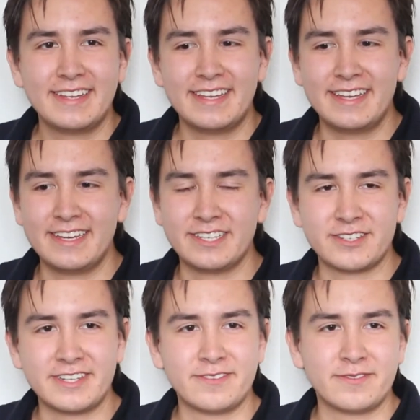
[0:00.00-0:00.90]
Janelle,
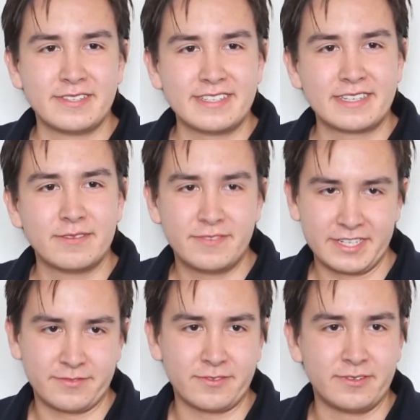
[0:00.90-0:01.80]
thanks for
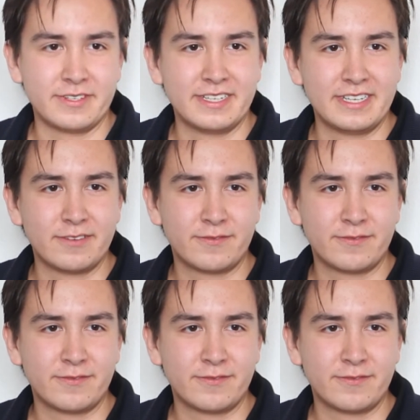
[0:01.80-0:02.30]
for